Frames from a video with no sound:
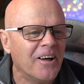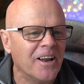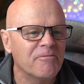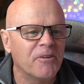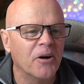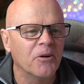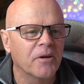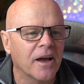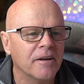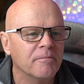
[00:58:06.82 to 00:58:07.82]
I love
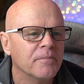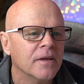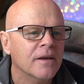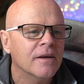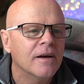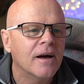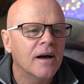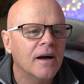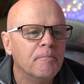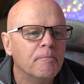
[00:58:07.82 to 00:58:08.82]
Final Cut.
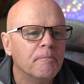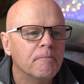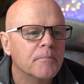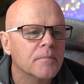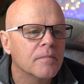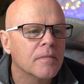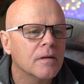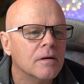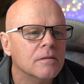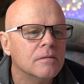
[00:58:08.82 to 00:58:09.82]
Um,
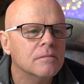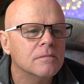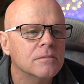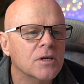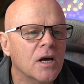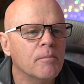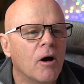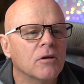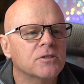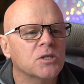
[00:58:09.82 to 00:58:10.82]
Tony
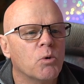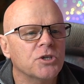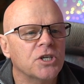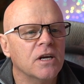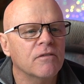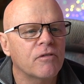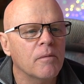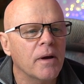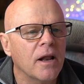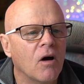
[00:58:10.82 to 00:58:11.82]
Miles says, watching
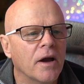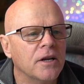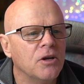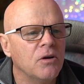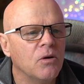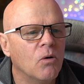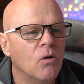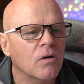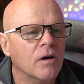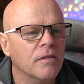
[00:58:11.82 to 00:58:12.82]
from LI in New
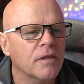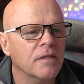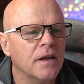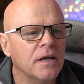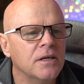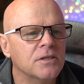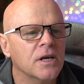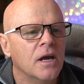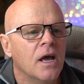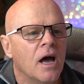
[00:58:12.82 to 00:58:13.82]
York. I think that
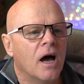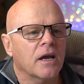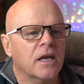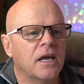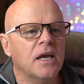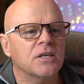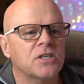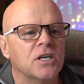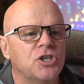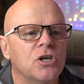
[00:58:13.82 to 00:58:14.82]
is. Uh, Kia
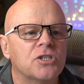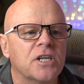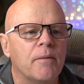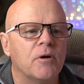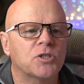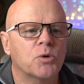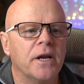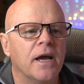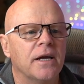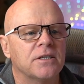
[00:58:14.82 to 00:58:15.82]
says, used Tamron
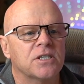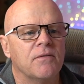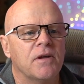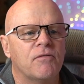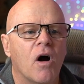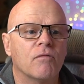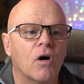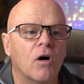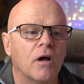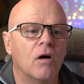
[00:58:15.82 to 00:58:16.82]
28 to
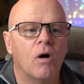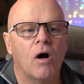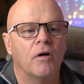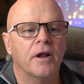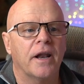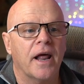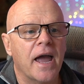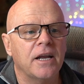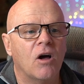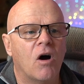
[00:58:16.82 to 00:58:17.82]
75 on, on an
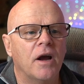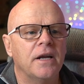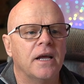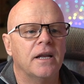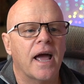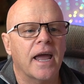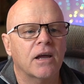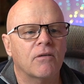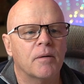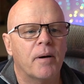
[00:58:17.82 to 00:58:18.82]
A9 in
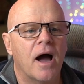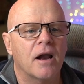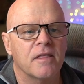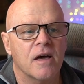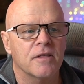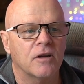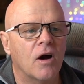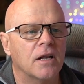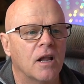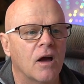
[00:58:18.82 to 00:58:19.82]
anger at a party the other
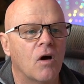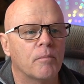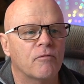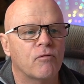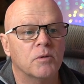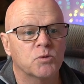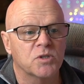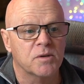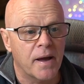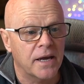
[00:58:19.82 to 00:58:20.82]
night. Low light performance
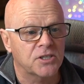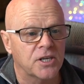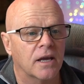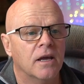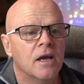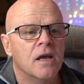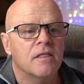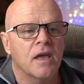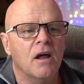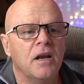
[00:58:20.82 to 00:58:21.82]
was amazing.
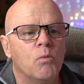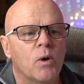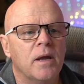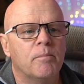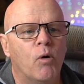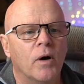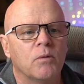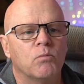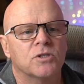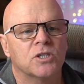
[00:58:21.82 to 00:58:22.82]
The only weak
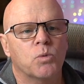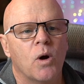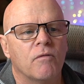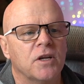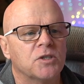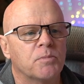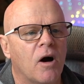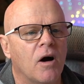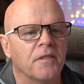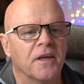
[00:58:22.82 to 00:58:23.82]
point was the 12 inch
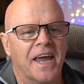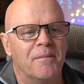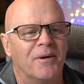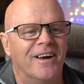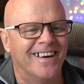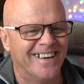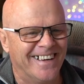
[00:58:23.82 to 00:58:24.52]
behind the camera.